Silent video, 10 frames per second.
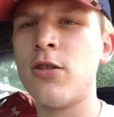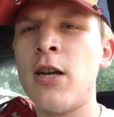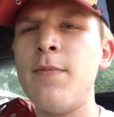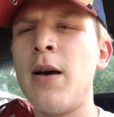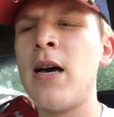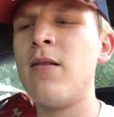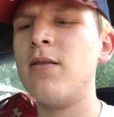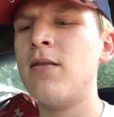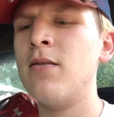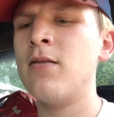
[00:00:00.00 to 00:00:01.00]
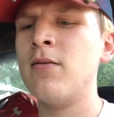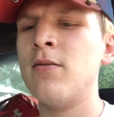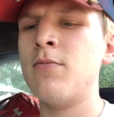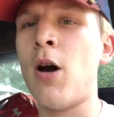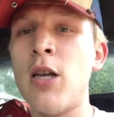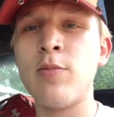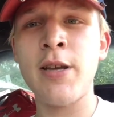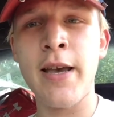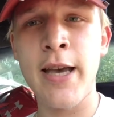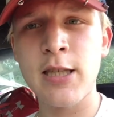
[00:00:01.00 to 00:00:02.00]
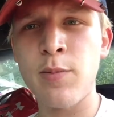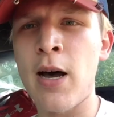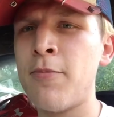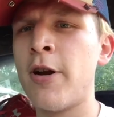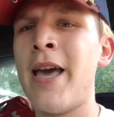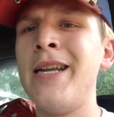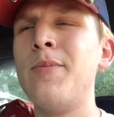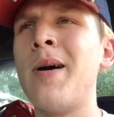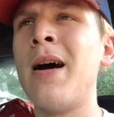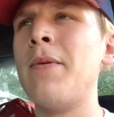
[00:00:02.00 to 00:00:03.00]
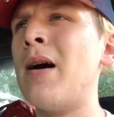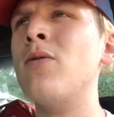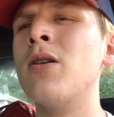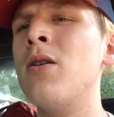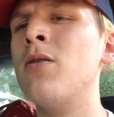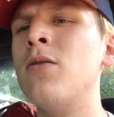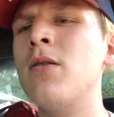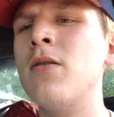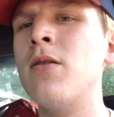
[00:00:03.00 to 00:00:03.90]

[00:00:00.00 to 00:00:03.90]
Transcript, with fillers: straight piped, possibly a X pop or a H H pop, I don't know